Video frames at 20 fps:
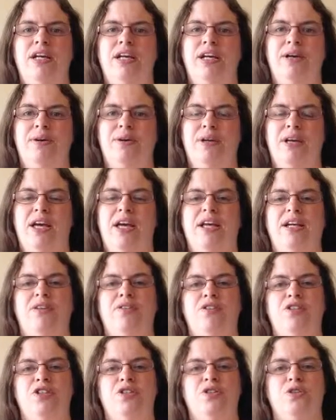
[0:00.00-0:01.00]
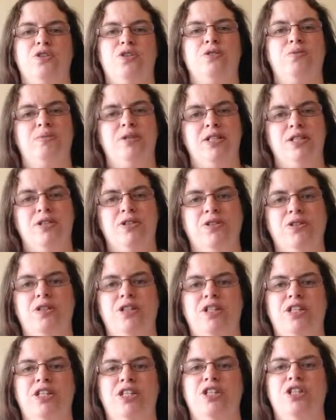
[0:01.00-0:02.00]
Now again, if she's got a medical
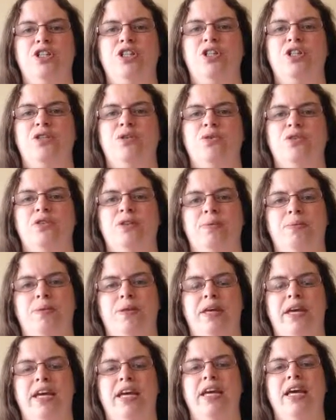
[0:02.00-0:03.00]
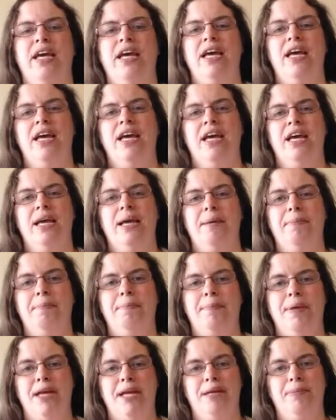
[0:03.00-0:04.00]
condition or something, it
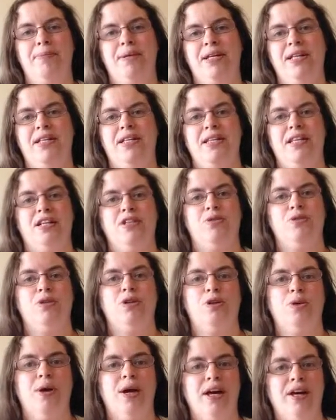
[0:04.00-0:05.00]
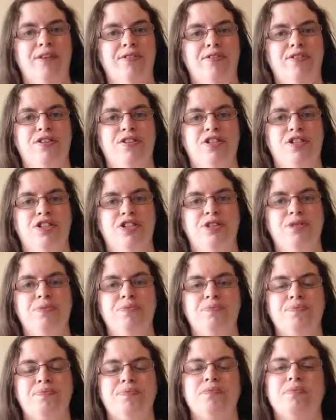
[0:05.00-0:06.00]
may be that that's what you have to do,
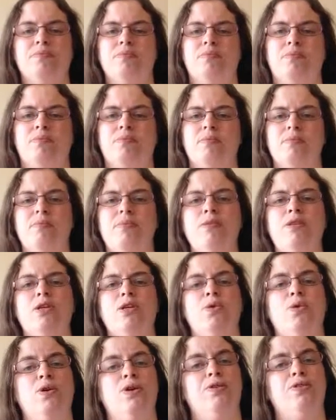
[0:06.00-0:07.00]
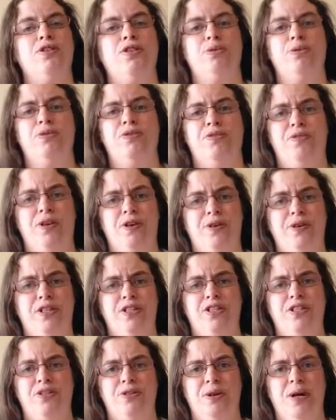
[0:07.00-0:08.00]
or if she was very
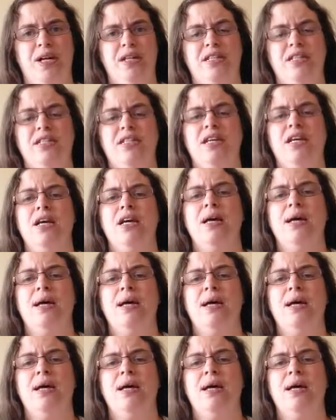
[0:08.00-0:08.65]
distressed.